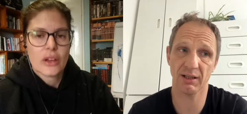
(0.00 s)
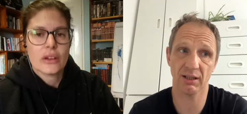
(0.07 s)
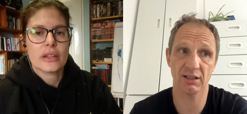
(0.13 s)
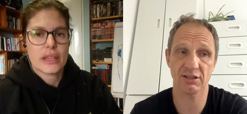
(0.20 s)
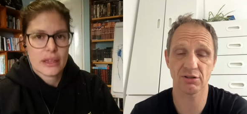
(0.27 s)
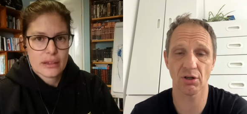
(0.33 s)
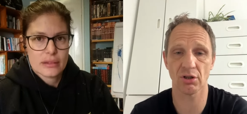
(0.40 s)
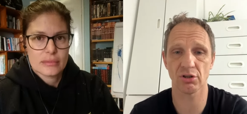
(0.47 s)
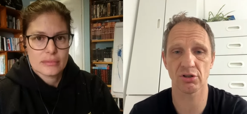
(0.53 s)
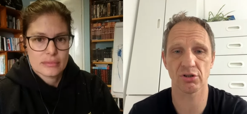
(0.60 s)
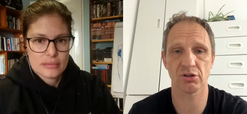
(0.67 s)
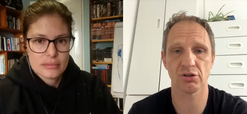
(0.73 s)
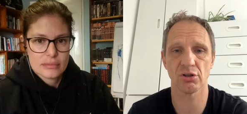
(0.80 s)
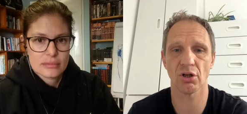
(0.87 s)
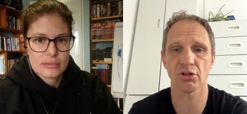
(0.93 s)
Speaker 1: okay
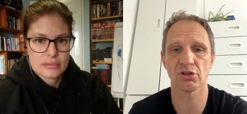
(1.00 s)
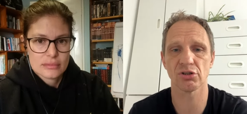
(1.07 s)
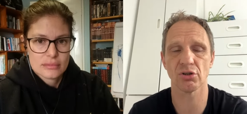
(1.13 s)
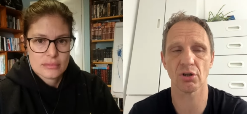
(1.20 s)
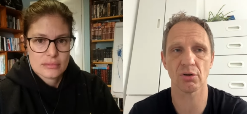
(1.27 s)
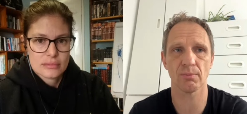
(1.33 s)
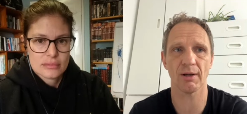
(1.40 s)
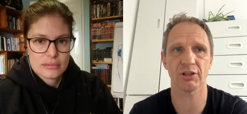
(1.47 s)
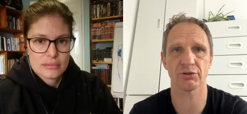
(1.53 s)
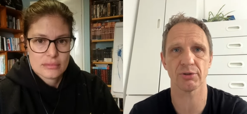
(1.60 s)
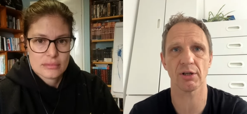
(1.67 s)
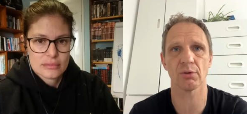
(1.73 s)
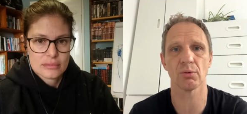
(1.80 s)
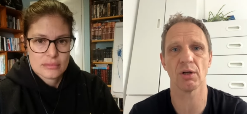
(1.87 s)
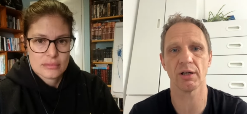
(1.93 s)
not not much
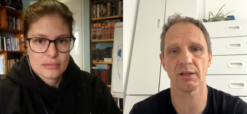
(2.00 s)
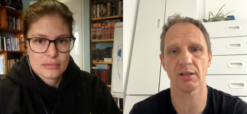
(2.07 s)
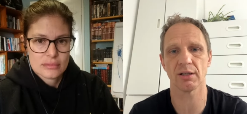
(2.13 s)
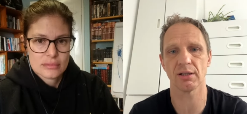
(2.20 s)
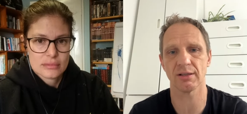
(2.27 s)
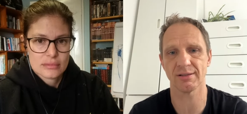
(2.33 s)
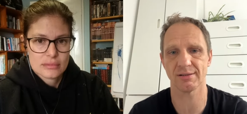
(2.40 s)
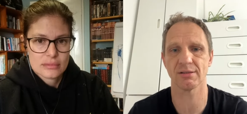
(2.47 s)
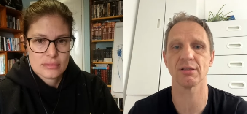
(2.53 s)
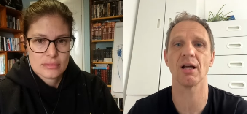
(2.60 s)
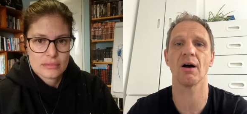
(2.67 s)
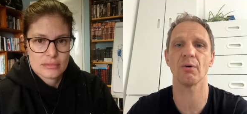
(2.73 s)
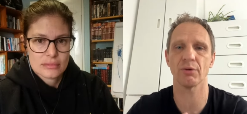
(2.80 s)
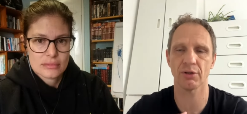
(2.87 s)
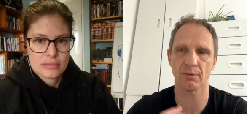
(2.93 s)
regulated. It's
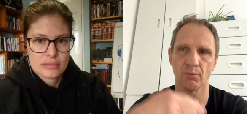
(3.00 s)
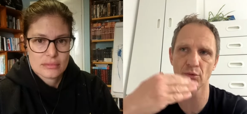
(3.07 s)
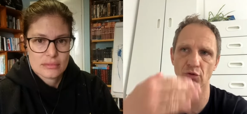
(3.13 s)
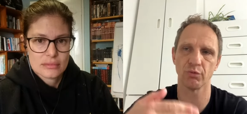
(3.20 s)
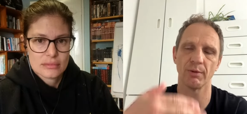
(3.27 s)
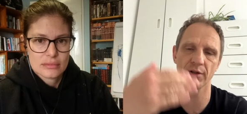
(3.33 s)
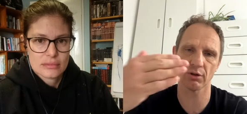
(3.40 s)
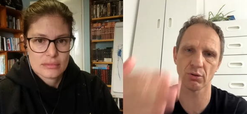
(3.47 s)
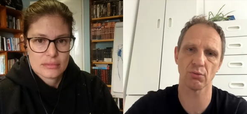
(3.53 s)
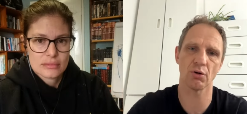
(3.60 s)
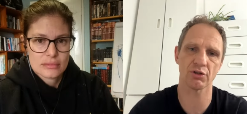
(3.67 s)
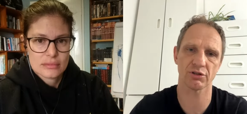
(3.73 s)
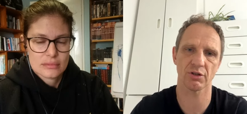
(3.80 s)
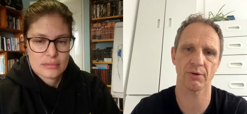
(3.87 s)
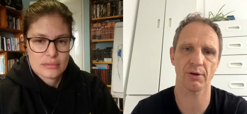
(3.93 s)
now the movement
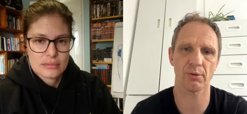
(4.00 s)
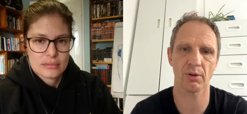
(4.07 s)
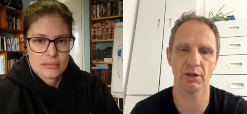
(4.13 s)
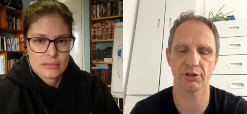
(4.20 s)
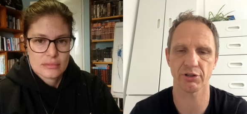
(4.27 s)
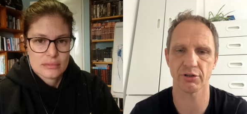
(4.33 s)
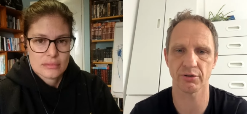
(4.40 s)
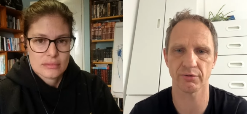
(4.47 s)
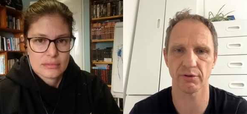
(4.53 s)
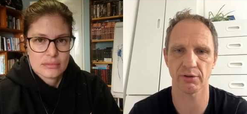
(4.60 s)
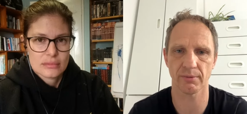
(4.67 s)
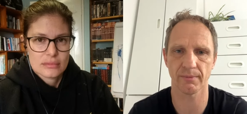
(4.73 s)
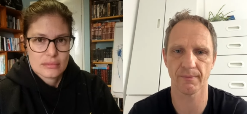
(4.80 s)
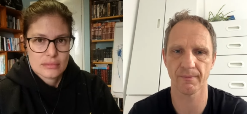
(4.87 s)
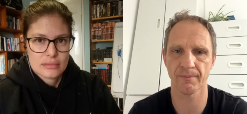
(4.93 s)
towards the regulation of it.
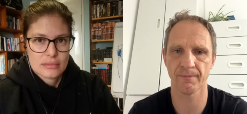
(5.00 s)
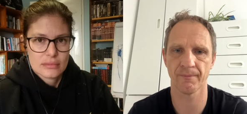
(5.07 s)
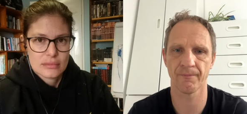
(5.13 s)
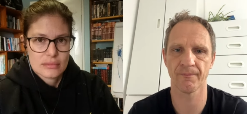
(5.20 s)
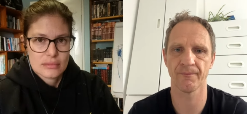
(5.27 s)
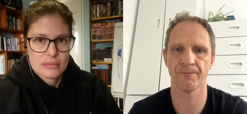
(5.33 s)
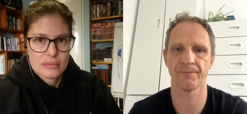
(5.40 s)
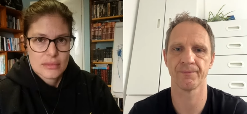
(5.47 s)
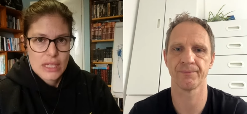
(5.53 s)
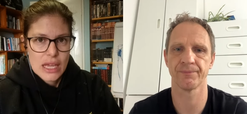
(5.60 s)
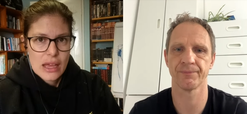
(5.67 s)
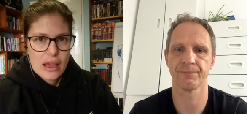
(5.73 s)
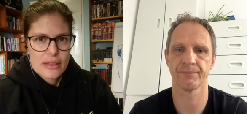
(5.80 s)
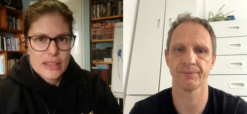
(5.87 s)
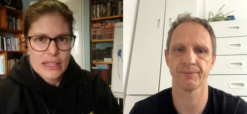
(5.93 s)

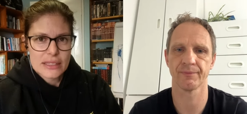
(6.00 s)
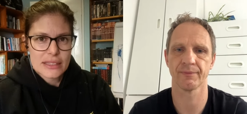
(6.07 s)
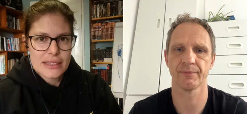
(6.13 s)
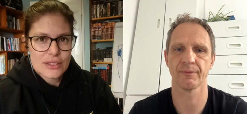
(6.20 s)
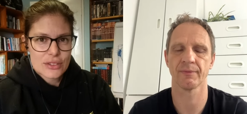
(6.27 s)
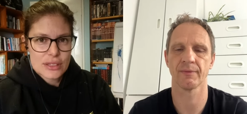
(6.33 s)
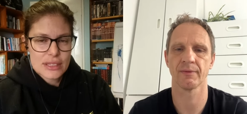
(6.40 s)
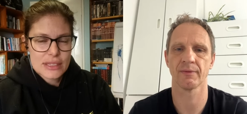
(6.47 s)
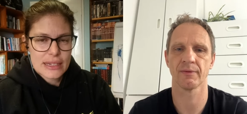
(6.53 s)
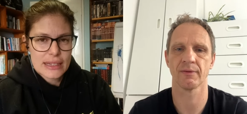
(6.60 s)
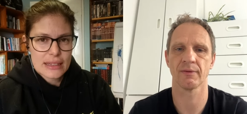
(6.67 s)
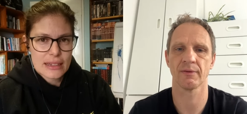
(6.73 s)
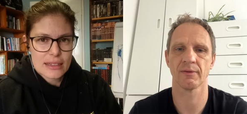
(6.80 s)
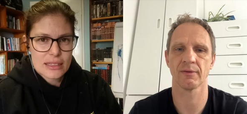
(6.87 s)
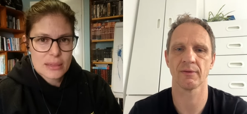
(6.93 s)
Speaker 2: That's
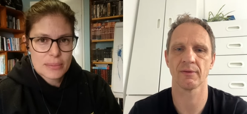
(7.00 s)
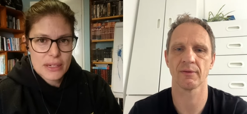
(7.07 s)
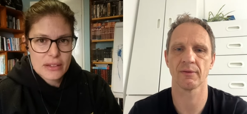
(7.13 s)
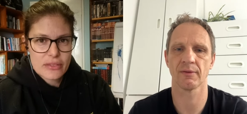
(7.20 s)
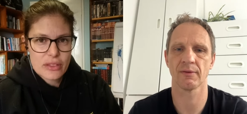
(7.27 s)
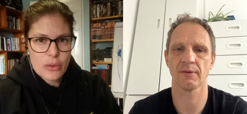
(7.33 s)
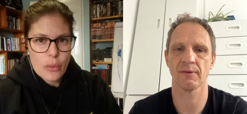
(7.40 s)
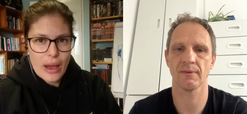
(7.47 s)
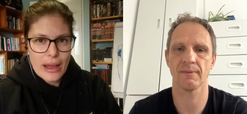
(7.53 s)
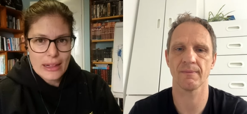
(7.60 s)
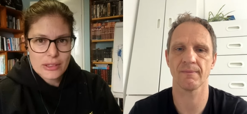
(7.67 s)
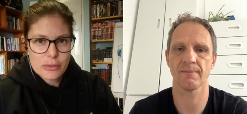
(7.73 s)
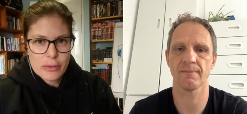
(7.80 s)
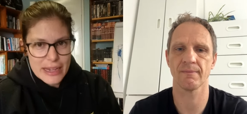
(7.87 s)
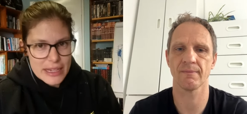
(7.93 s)
interesting that it's a bit of the
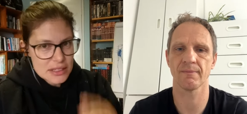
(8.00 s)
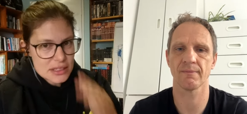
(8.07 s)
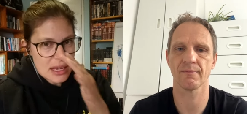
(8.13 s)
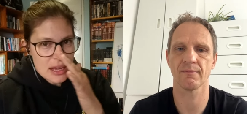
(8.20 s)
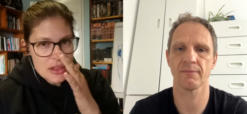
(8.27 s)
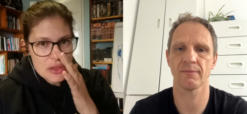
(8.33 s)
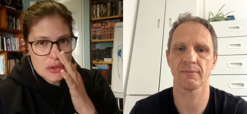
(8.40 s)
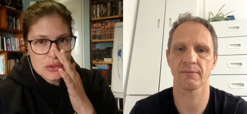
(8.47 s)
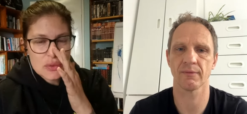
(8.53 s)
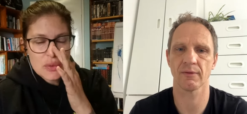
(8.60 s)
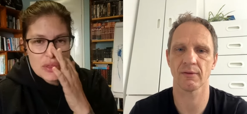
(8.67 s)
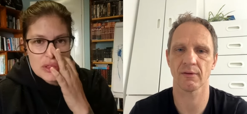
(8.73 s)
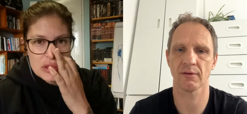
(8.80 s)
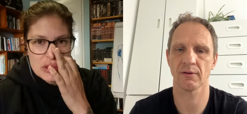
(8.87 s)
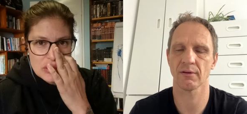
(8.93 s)
Wild West. I thought
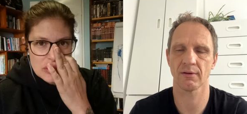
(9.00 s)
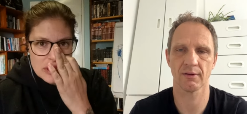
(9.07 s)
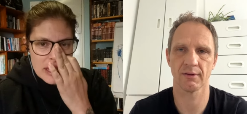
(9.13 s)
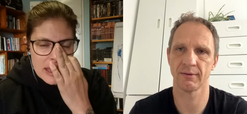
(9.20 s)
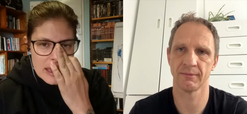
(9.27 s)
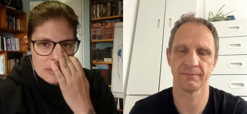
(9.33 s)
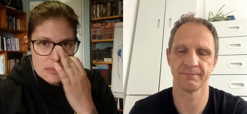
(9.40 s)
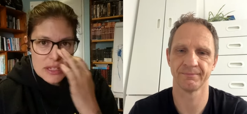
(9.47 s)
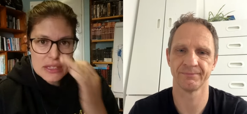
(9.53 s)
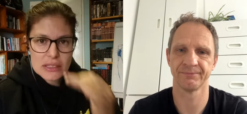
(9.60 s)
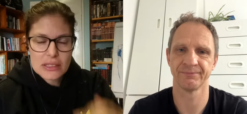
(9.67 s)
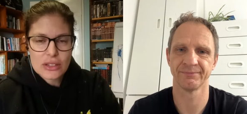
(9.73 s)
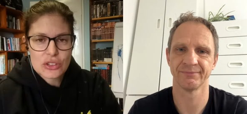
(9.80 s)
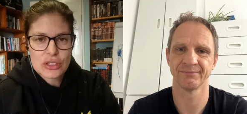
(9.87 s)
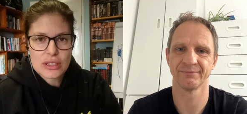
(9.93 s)
with the UK being
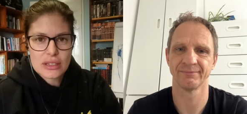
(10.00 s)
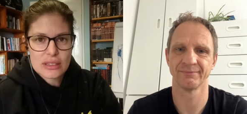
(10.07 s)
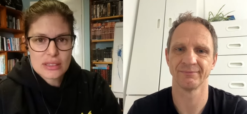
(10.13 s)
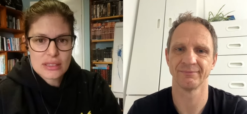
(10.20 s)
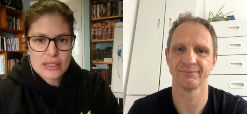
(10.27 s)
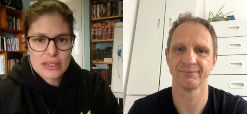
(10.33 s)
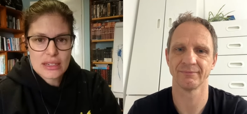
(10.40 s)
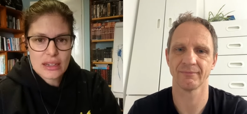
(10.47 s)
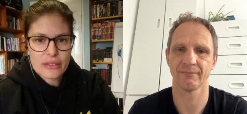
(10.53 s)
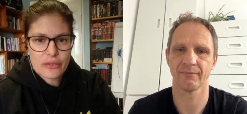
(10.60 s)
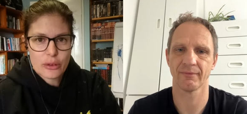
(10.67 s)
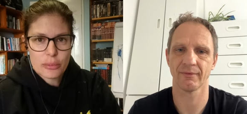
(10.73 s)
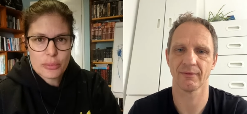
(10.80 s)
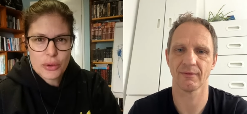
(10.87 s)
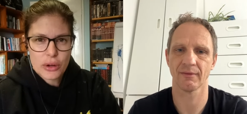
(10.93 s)
such a stickler
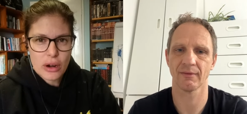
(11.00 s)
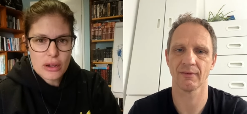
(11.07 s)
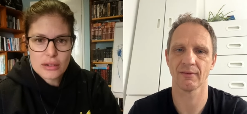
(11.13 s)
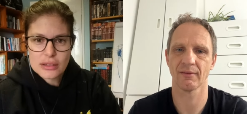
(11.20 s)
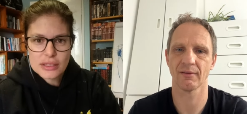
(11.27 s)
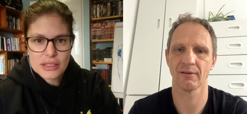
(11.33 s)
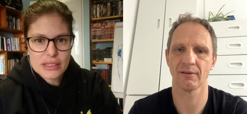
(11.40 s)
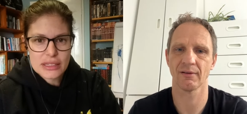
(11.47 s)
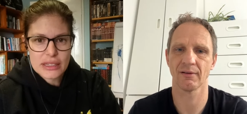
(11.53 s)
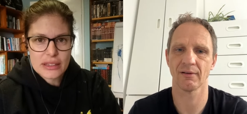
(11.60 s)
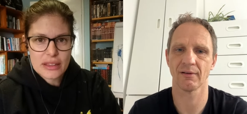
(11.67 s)
for bureaucracy